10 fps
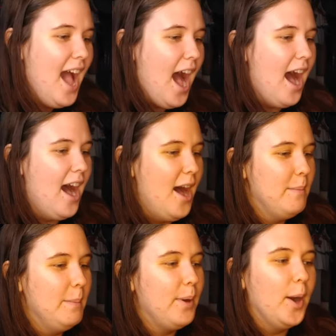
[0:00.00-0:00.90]

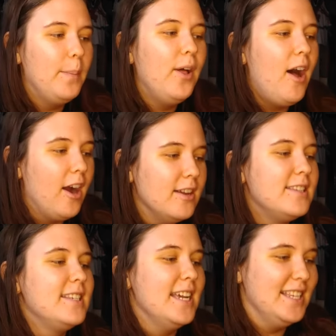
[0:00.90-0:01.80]
Um, Purple
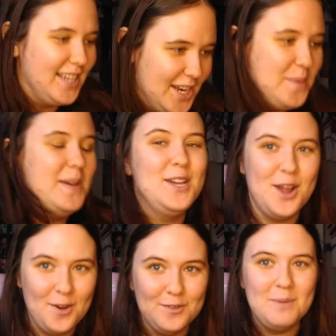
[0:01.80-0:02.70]
Hearts is gonna be a
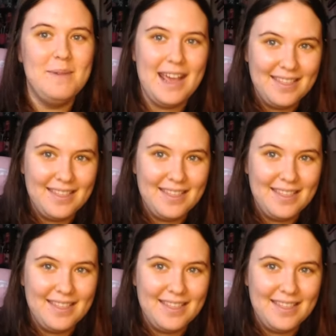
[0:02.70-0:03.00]
no from me.